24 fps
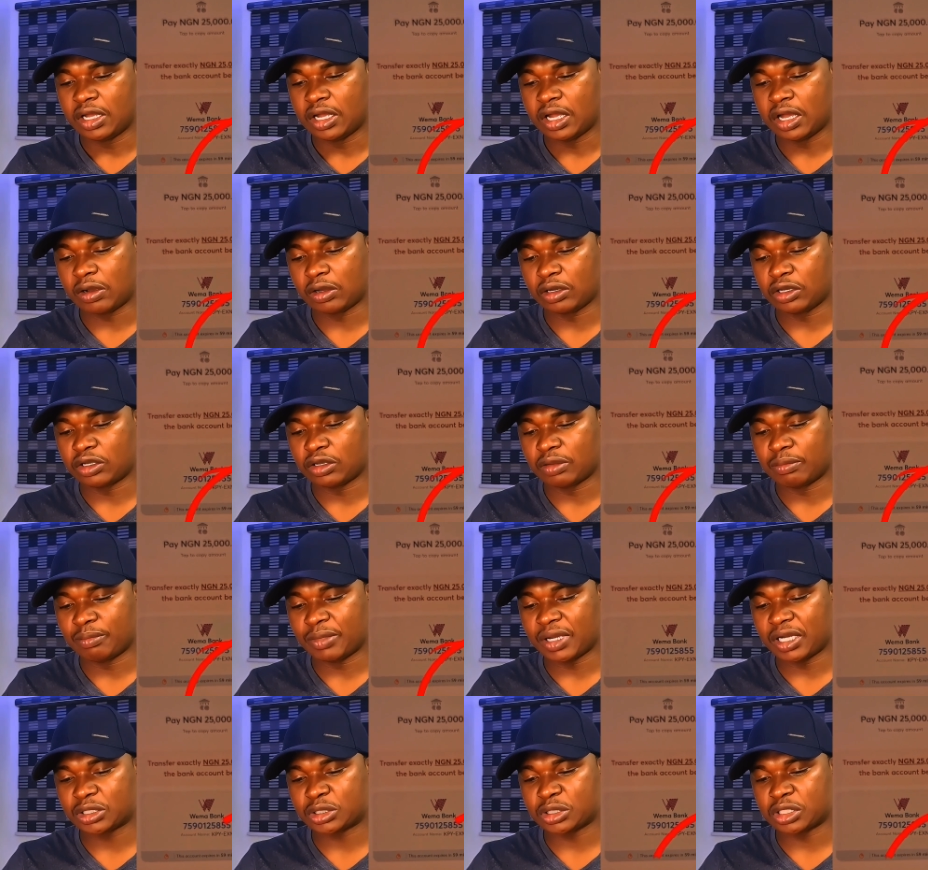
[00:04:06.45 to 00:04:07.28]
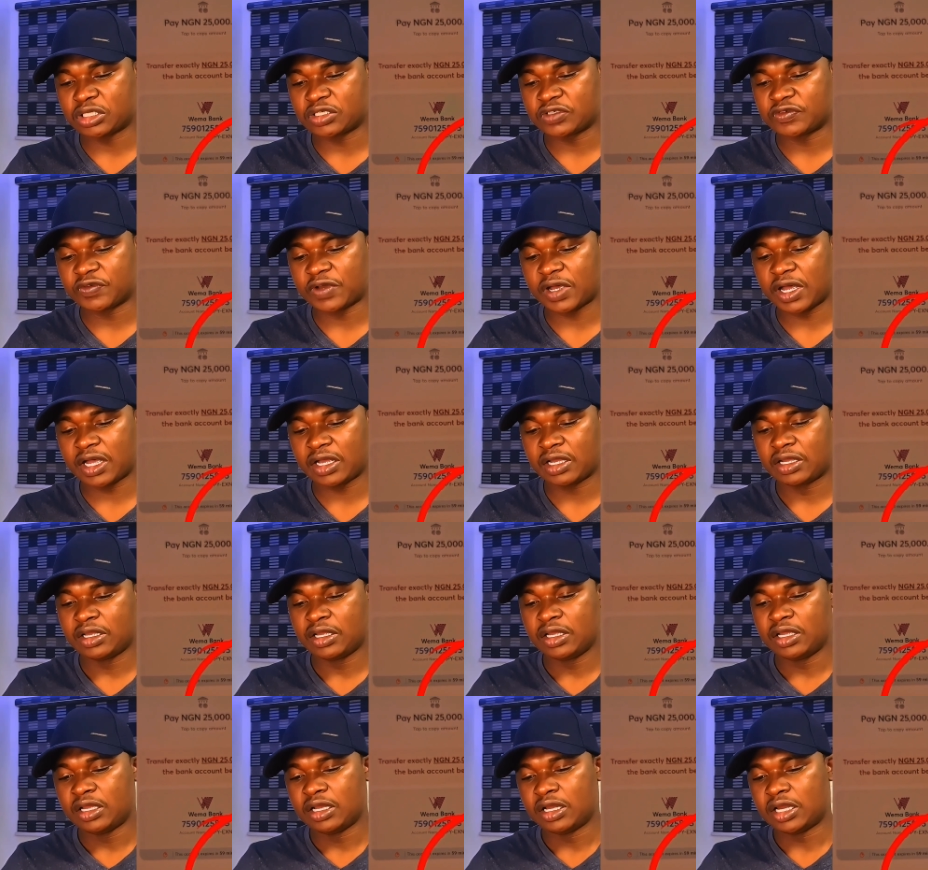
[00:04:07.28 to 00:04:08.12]
So this account
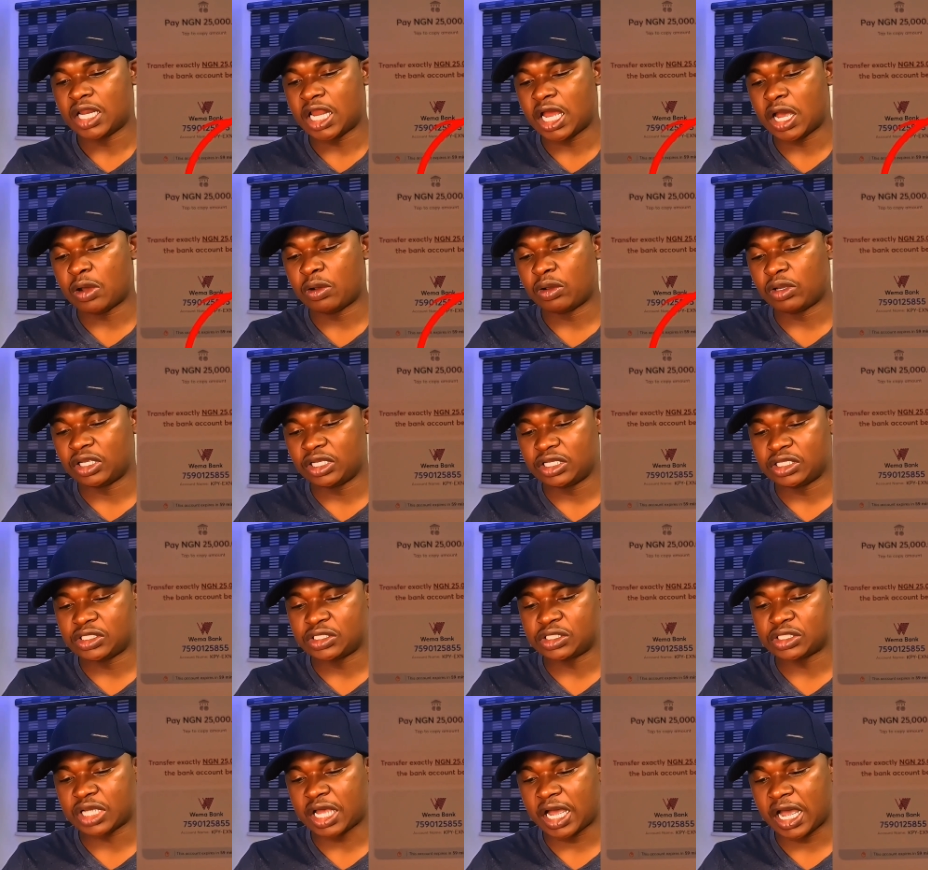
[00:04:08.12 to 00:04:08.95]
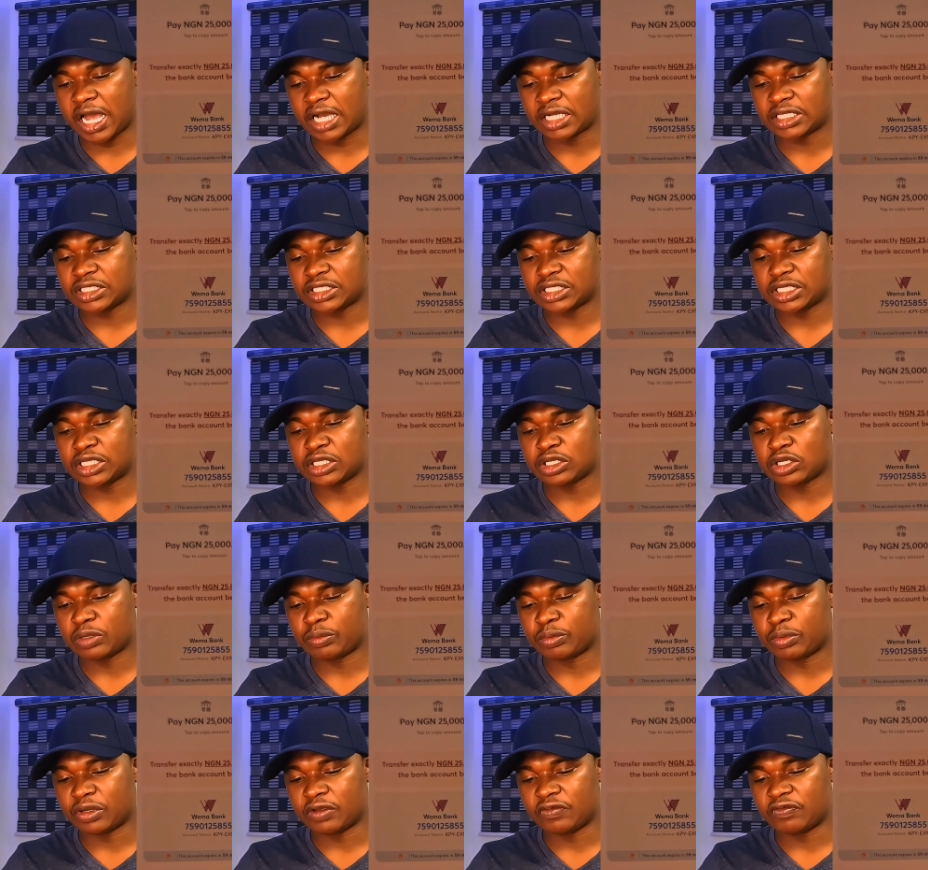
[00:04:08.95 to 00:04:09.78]
expires
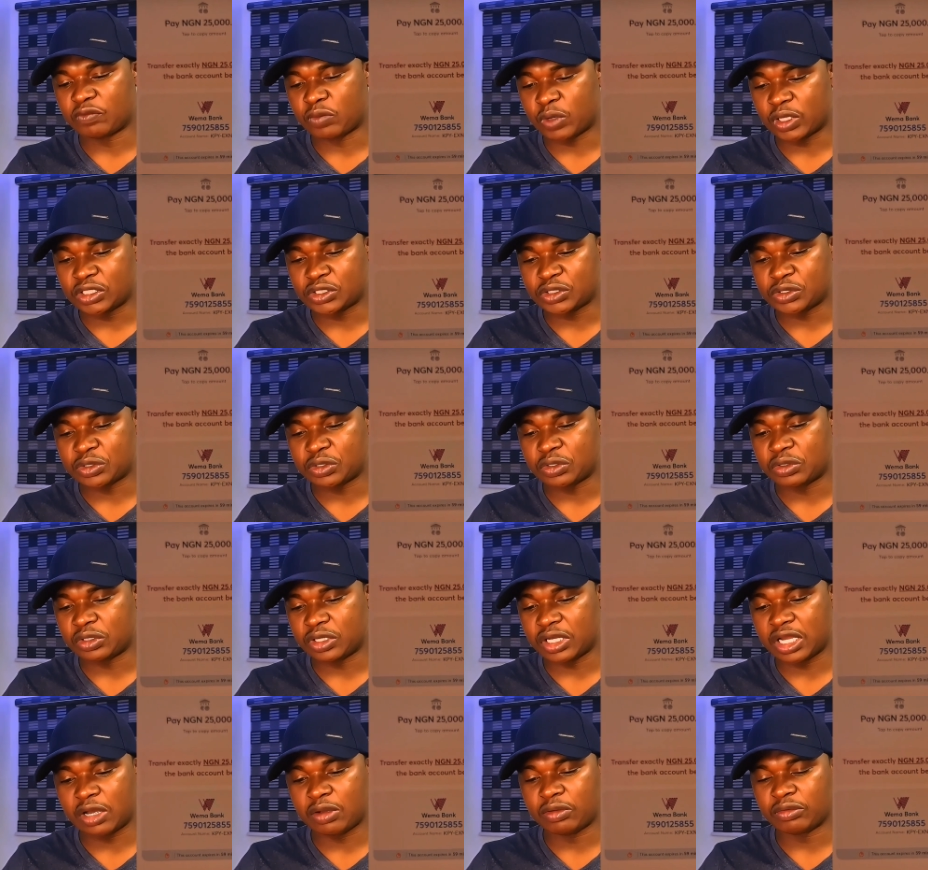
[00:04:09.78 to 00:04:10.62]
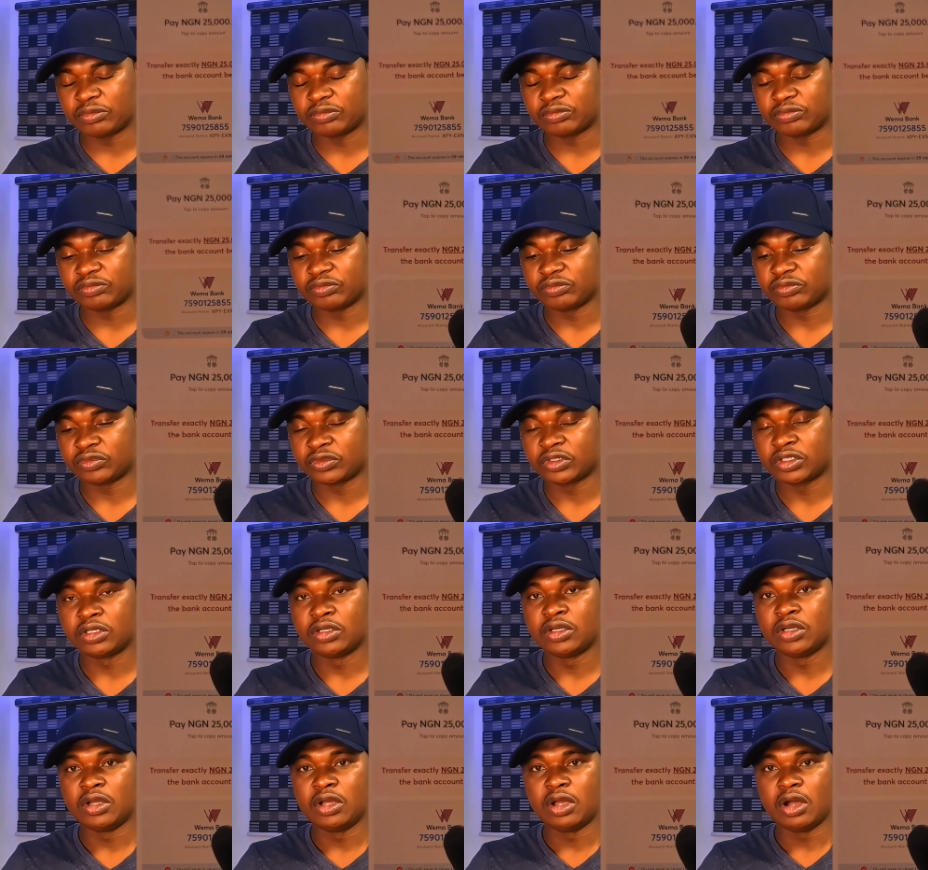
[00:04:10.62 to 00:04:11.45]
maybe in an hour. I'll copy
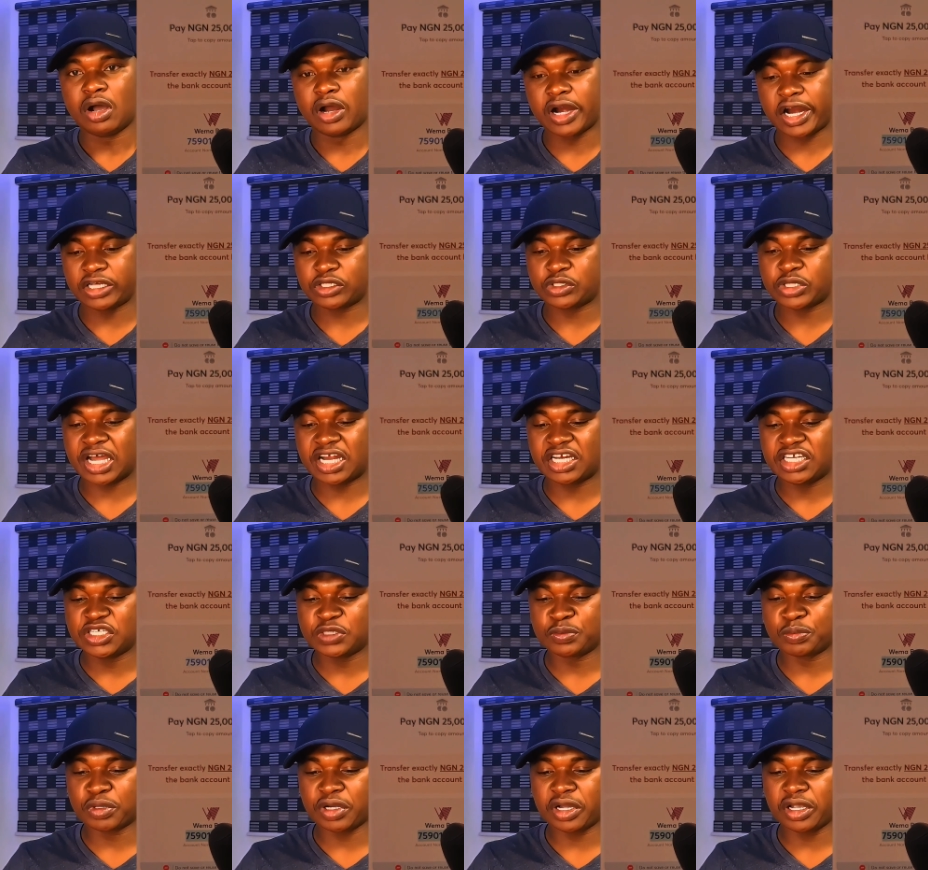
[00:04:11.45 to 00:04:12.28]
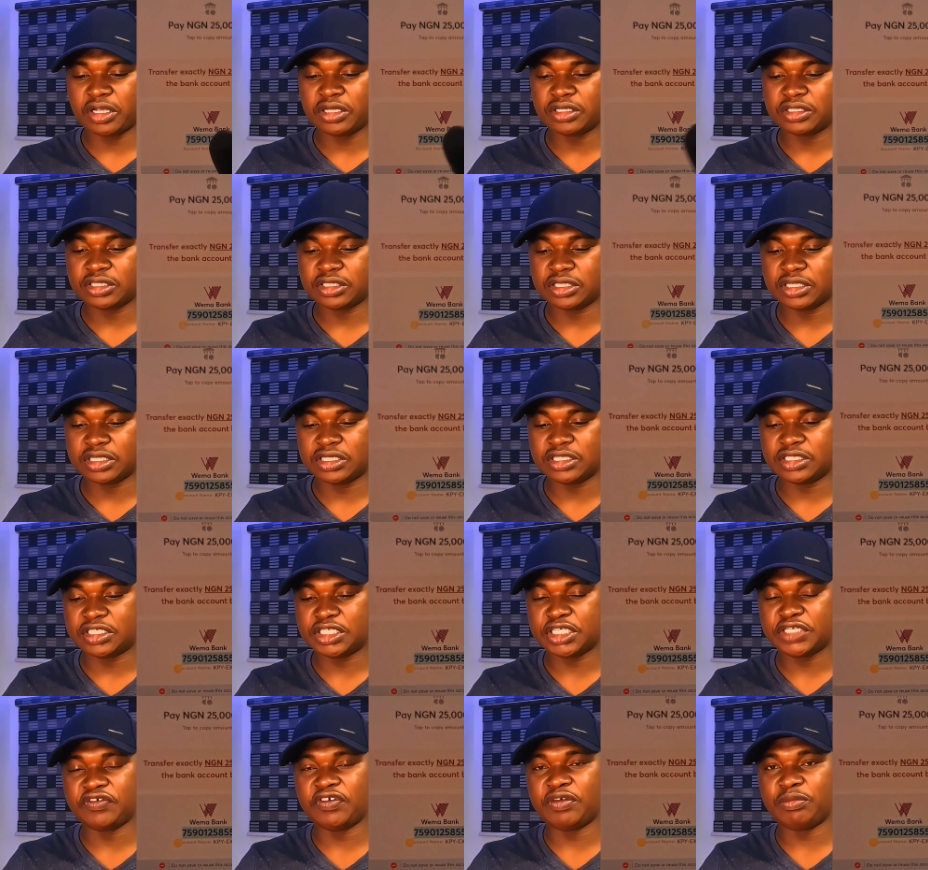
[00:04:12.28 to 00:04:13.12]
that bank
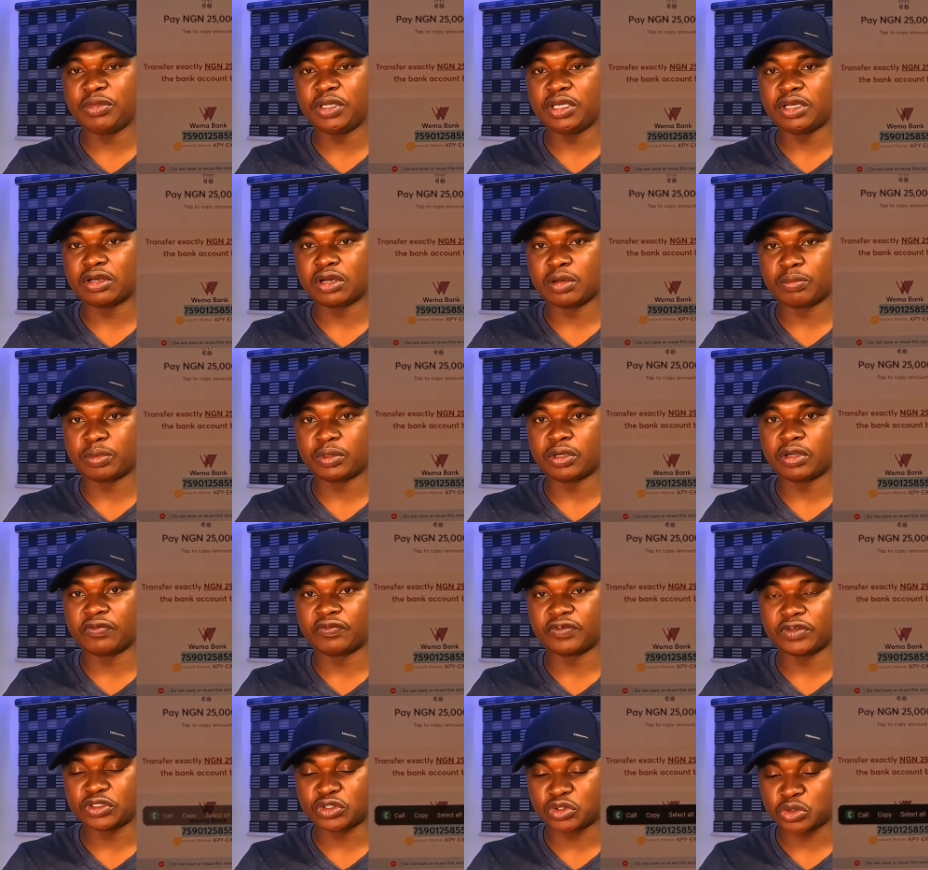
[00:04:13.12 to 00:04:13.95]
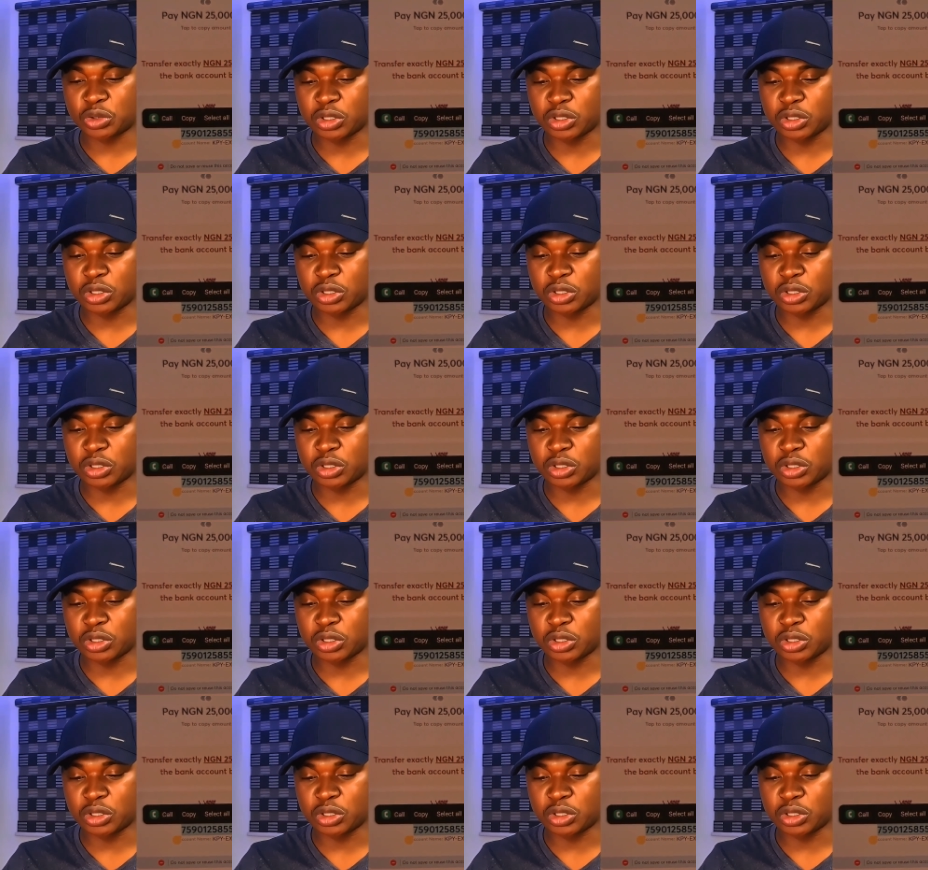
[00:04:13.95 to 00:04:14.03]
account number.